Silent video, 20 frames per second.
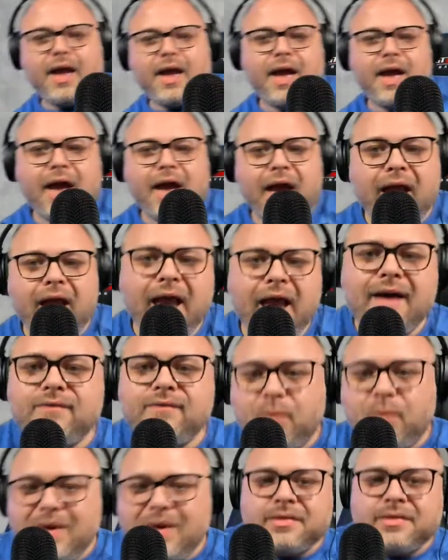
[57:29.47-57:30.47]
I
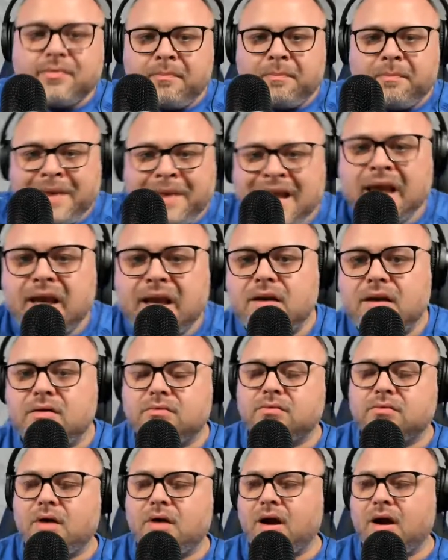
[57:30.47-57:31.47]
have with me
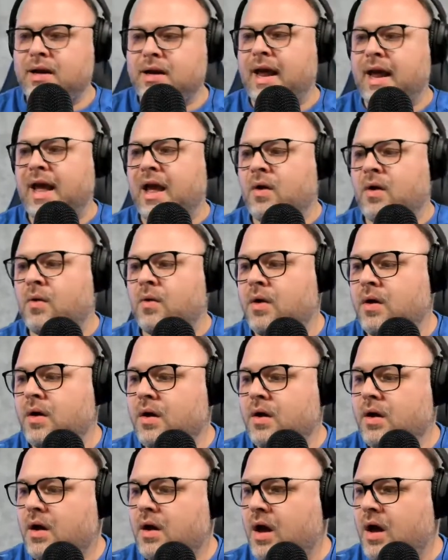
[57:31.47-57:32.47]
right now.
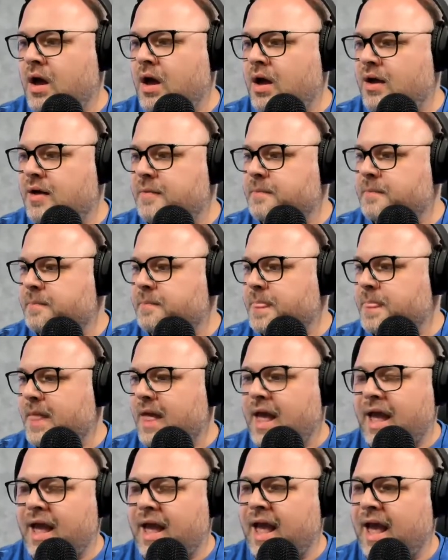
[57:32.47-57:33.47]

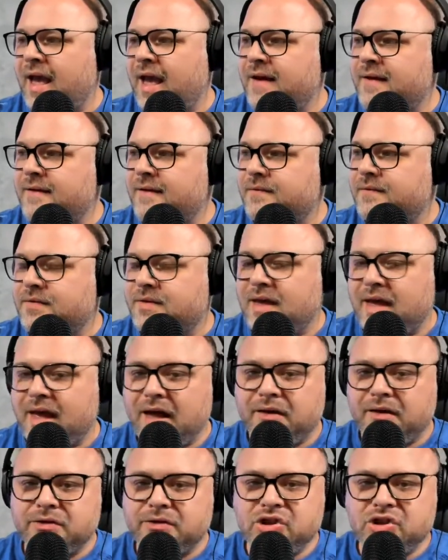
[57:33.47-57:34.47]
I have the
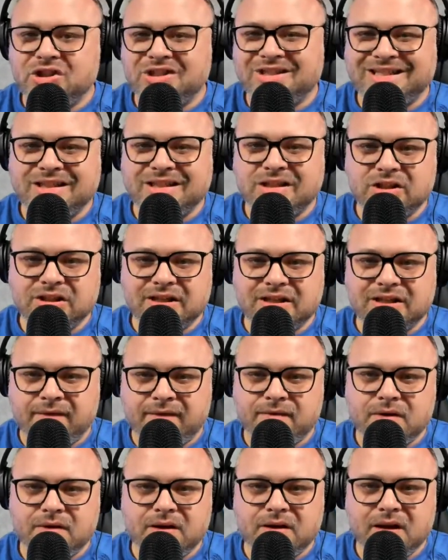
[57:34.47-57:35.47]
LG
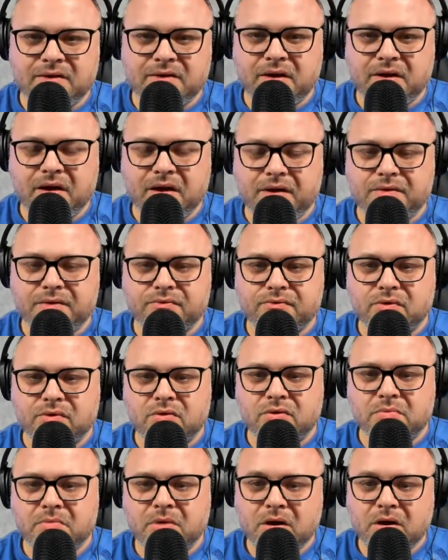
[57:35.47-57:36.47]
G7 in the other
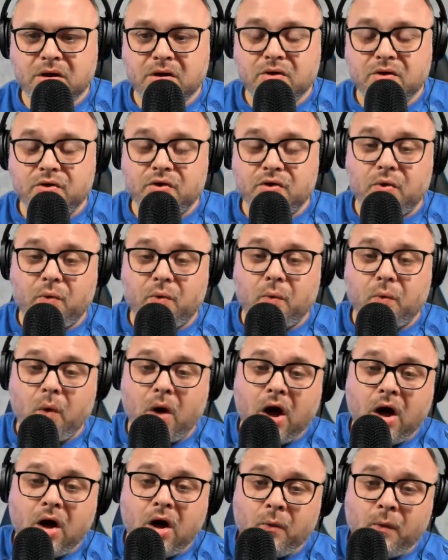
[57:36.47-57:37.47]
room, the
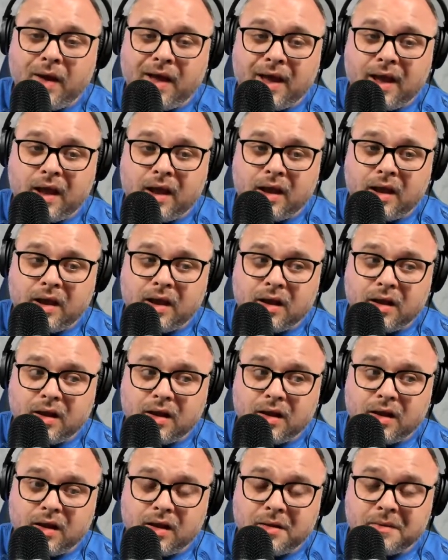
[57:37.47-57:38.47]
Huawei
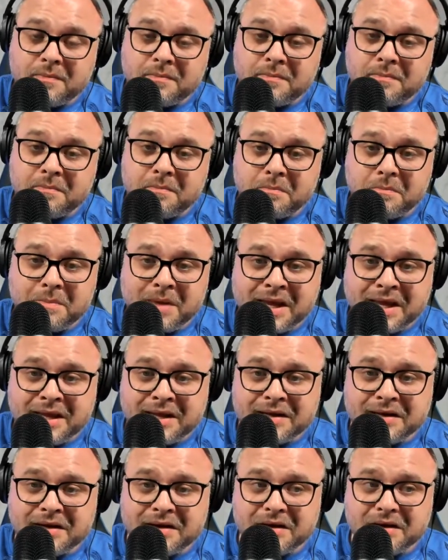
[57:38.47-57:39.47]

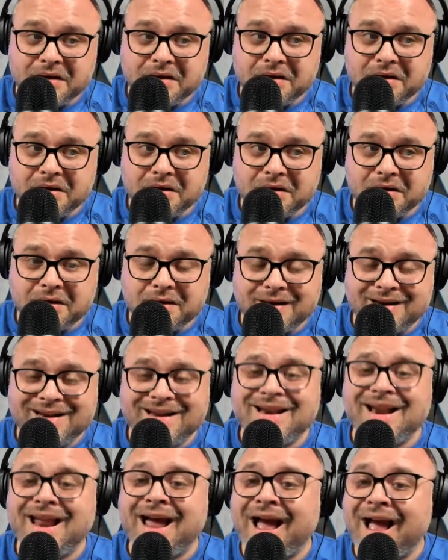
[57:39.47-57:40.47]
Mate
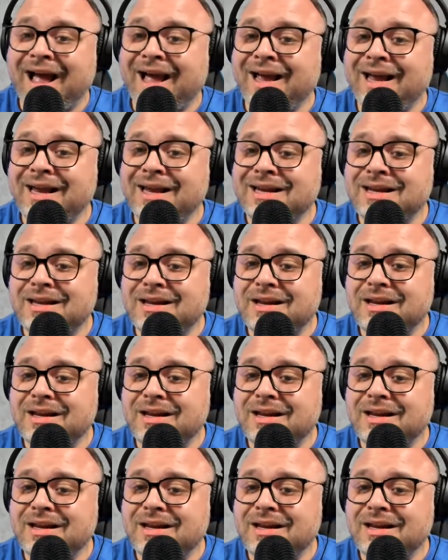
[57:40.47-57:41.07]
9.